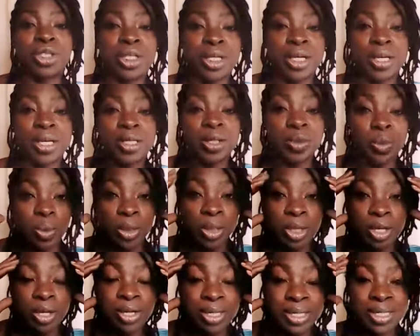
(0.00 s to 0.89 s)
It's what
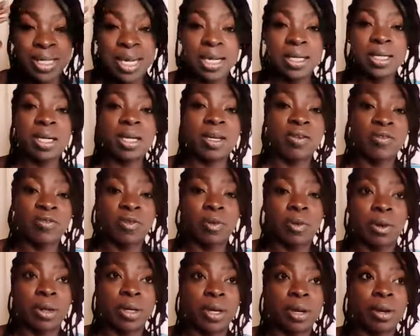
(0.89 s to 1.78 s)
you're sending
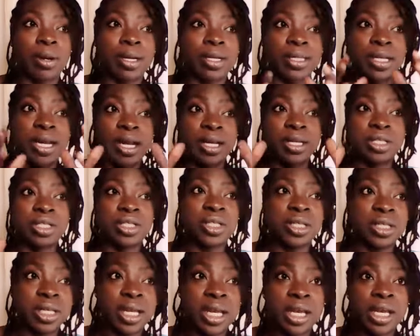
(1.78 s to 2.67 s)
forth, your
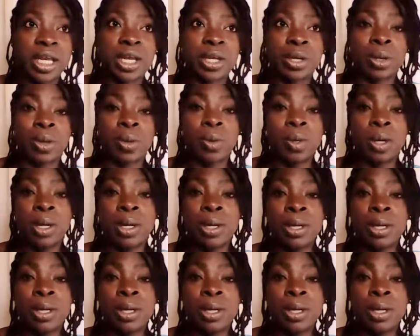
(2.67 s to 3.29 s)
intention, like, you know.